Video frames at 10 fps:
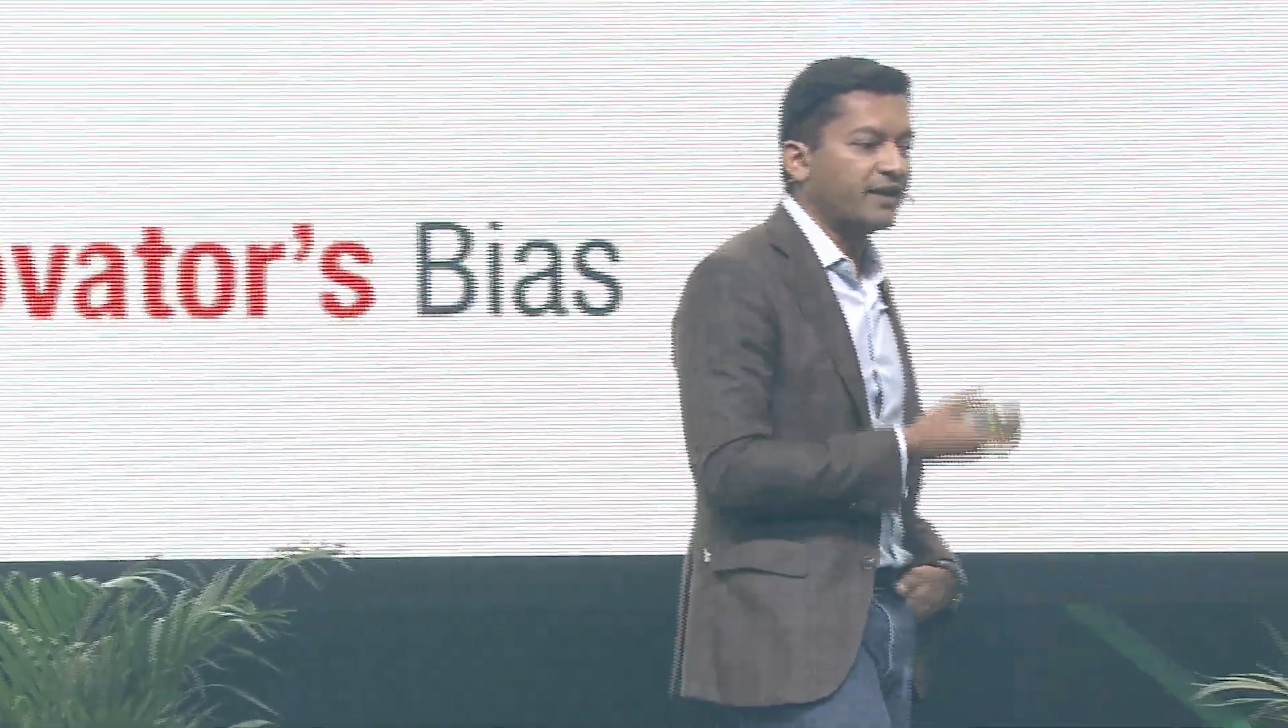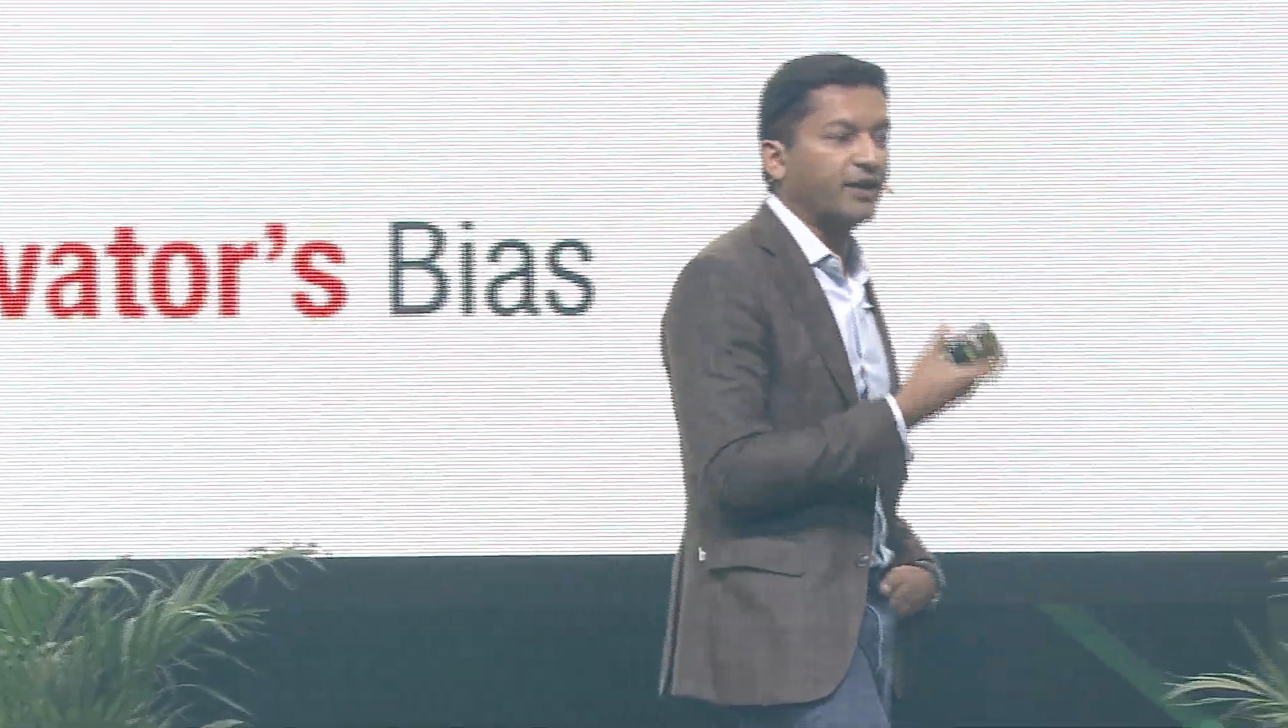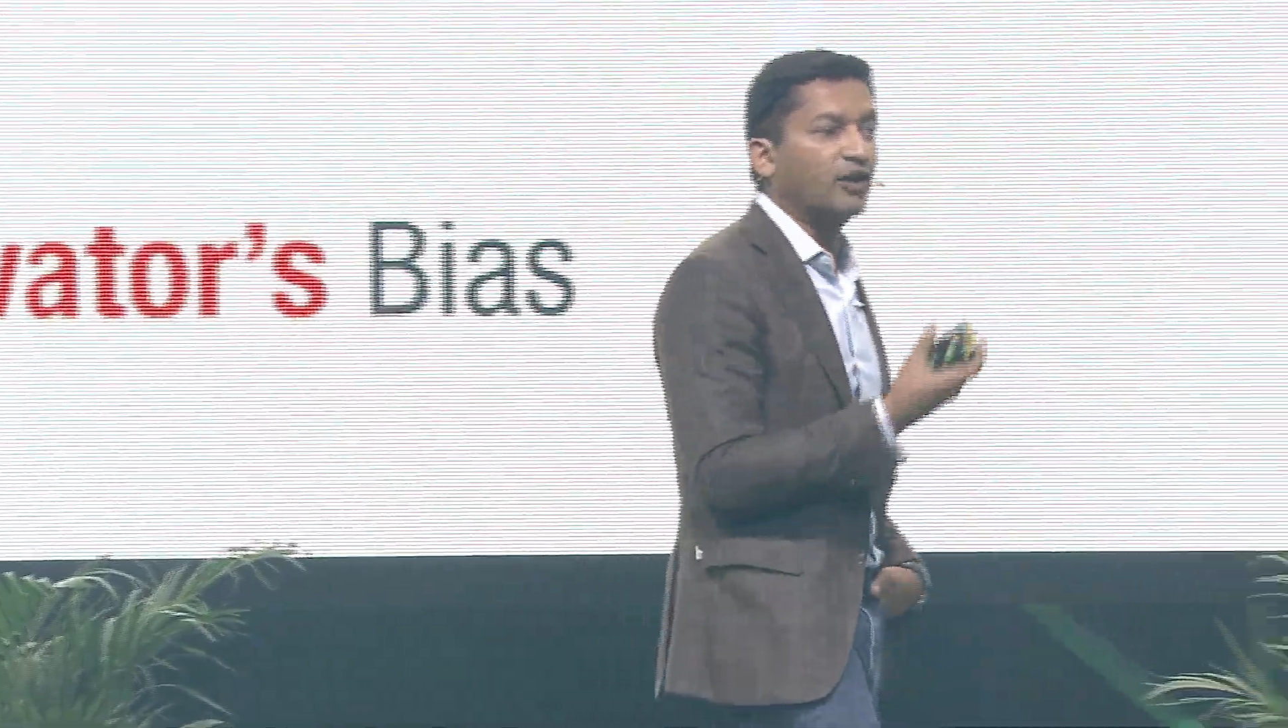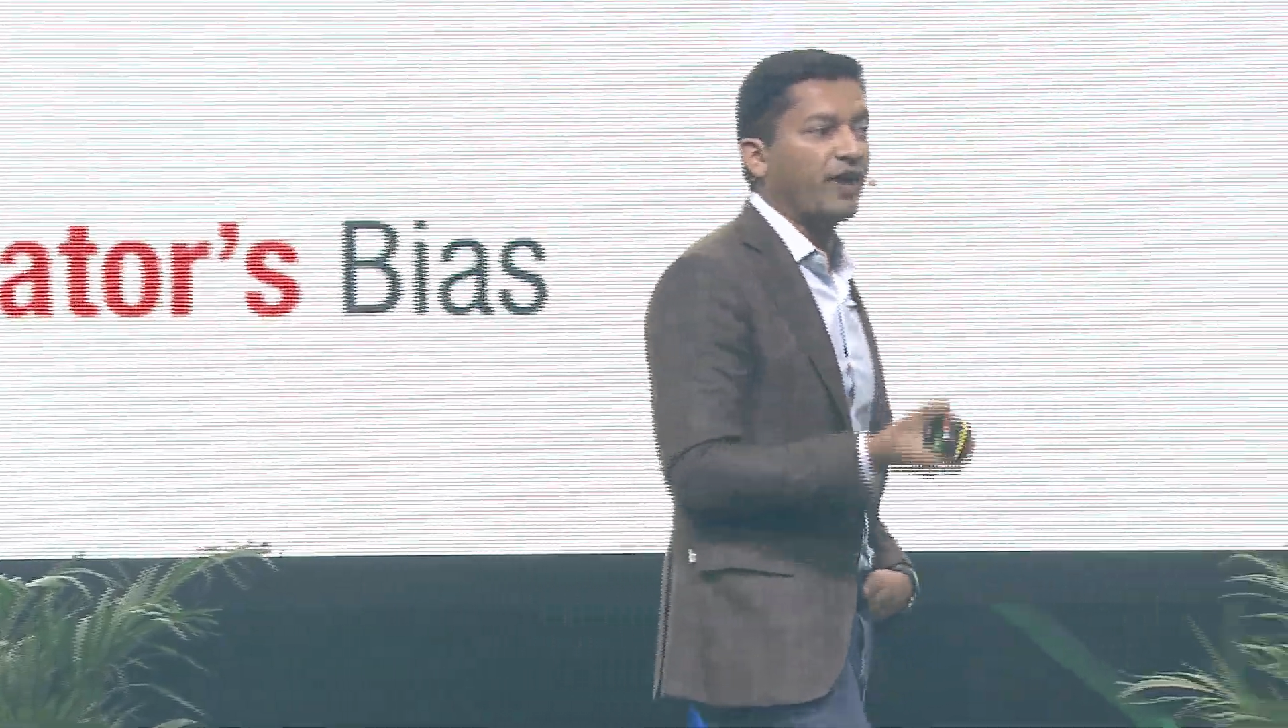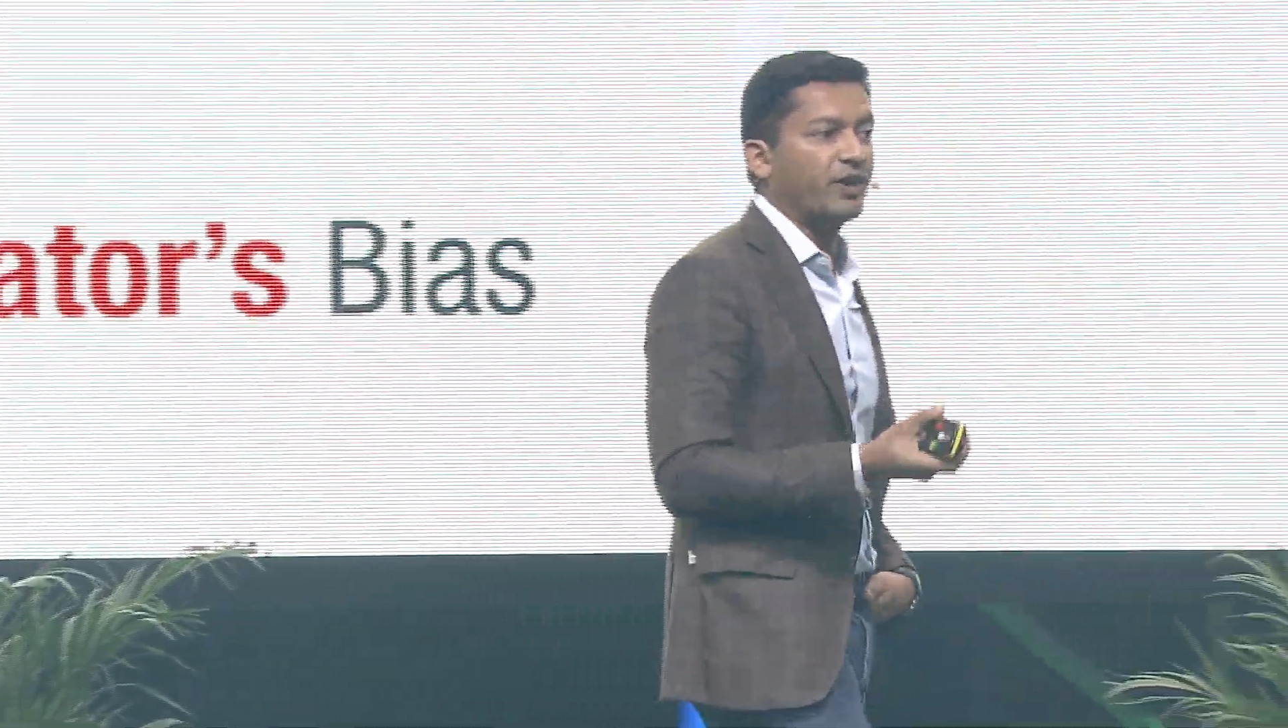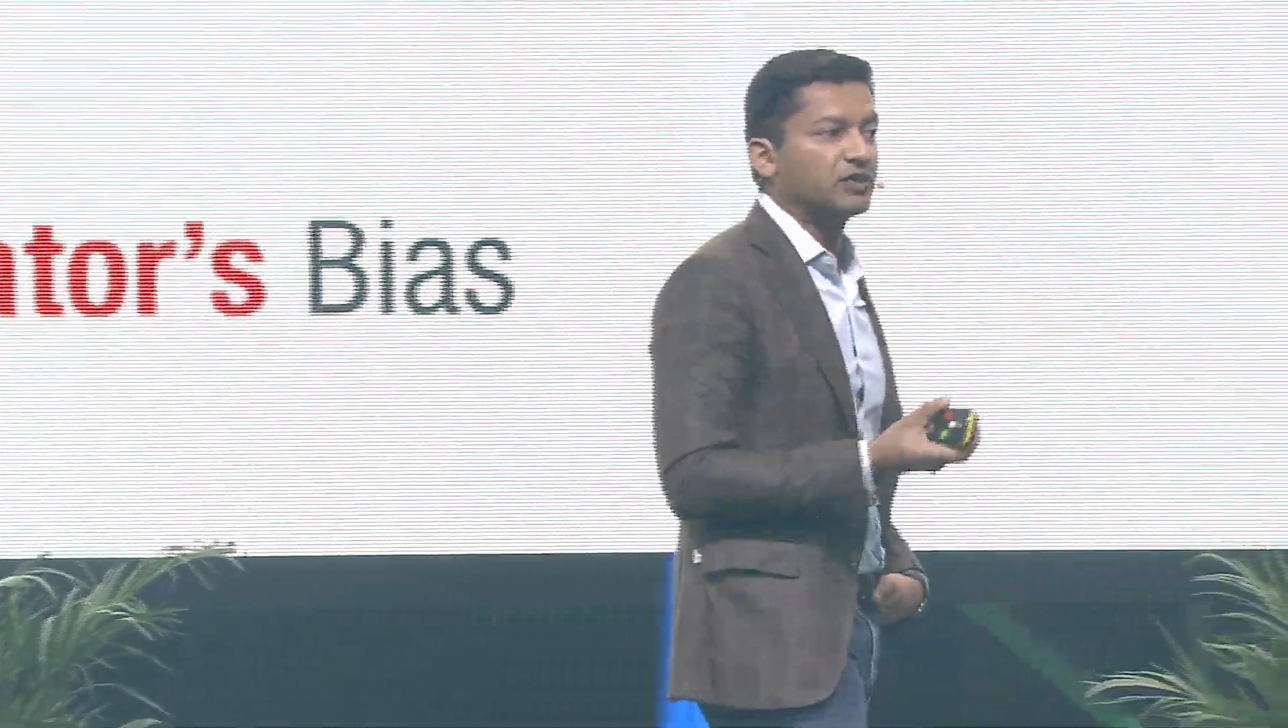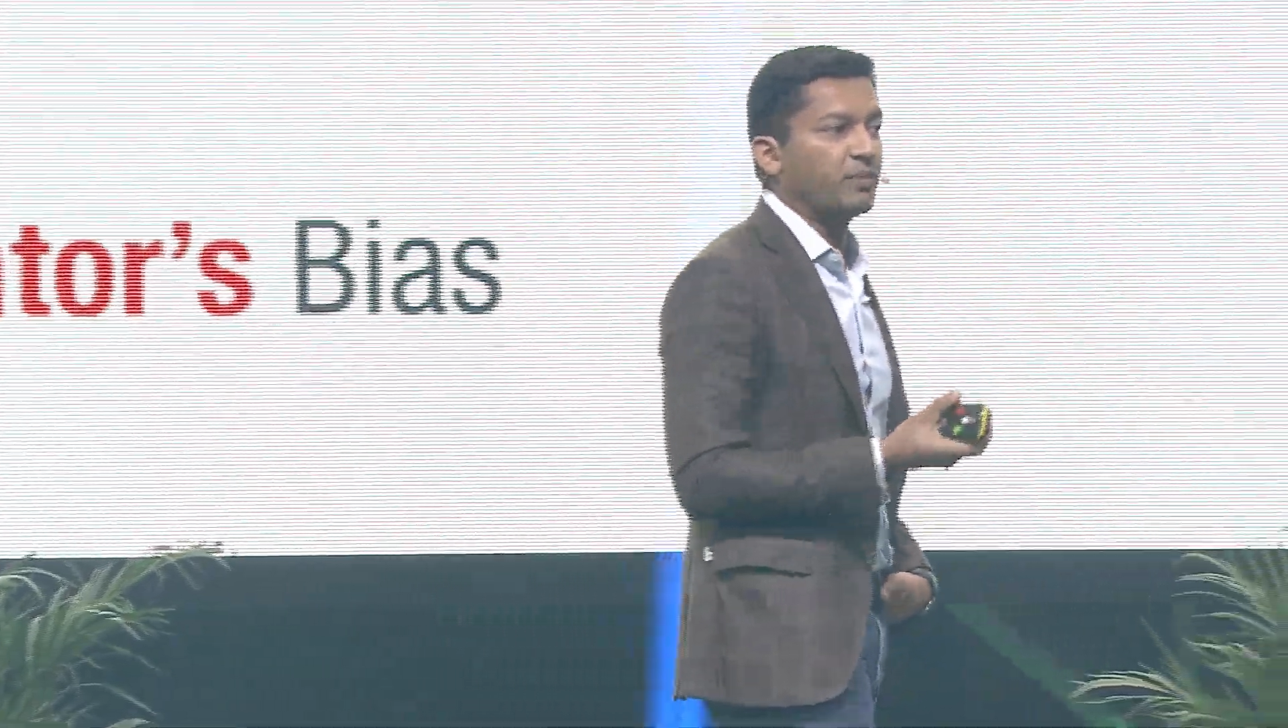innovator's